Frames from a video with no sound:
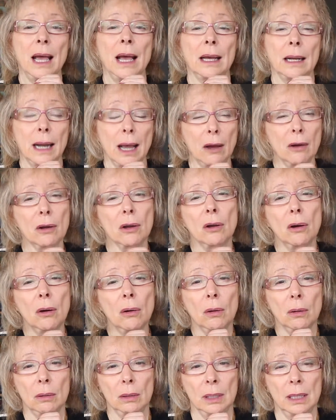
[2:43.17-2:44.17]
And our
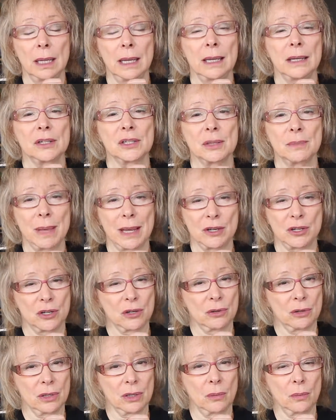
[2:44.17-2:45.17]
goal is to make
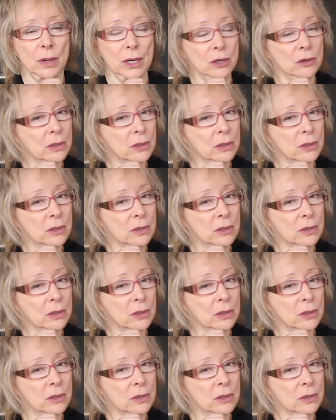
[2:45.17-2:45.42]
sure that when